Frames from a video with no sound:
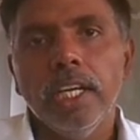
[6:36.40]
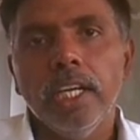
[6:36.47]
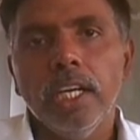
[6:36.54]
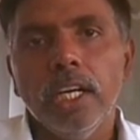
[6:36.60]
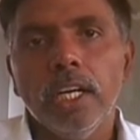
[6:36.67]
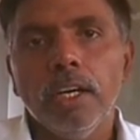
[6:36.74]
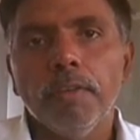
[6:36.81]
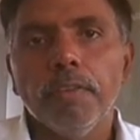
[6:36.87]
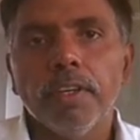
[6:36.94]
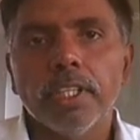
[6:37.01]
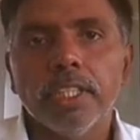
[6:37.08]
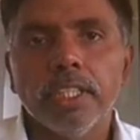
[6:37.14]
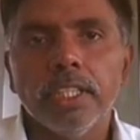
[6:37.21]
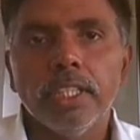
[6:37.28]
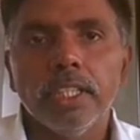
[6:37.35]

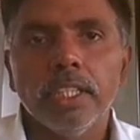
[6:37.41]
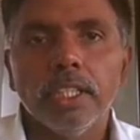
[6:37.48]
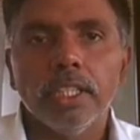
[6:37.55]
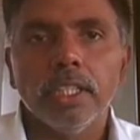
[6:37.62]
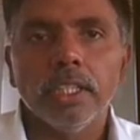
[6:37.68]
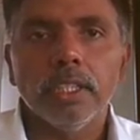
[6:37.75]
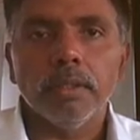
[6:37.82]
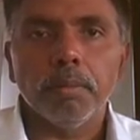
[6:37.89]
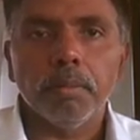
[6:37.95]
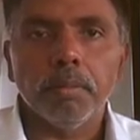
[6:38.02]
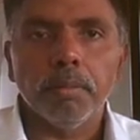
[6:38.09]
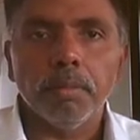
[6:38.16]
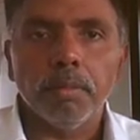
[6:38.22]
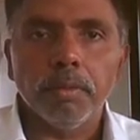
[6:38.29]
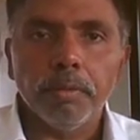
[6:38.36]

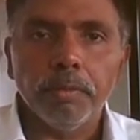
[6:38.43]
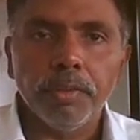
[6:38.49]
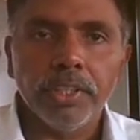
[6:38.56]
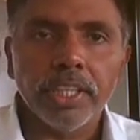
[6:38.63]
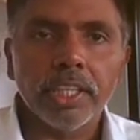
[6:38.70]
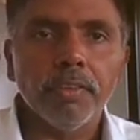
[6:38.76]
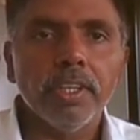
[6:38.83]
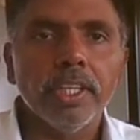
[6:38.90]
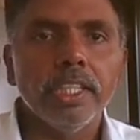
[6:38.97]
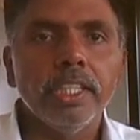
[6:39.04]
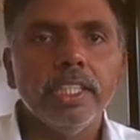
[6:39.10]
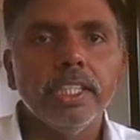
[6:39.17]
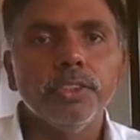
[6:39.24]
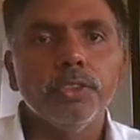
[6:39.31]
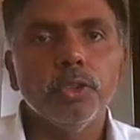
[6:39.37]
We required
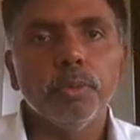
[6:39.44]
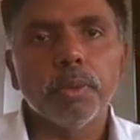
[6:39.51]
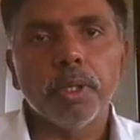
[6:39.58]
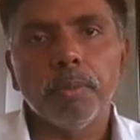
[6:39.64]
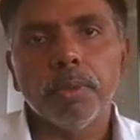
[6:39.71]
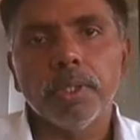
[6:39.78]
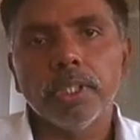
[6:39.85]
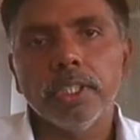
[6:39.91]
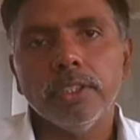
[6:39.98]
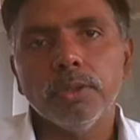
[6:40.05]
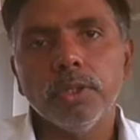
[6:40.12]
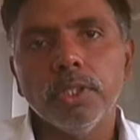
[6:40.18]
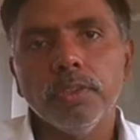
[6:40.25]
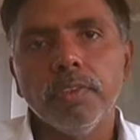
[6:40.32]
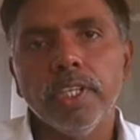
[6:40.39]
intensive property,
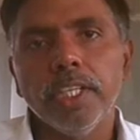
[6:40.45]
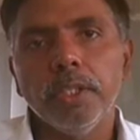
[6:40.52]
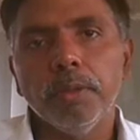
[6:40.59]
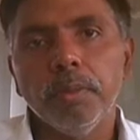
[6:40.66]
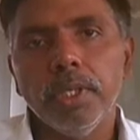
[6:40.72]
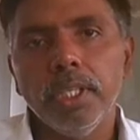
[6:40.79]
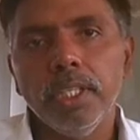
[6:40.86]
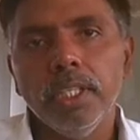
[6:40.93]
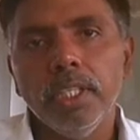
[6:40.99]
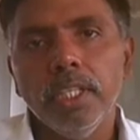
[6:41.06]
so divided by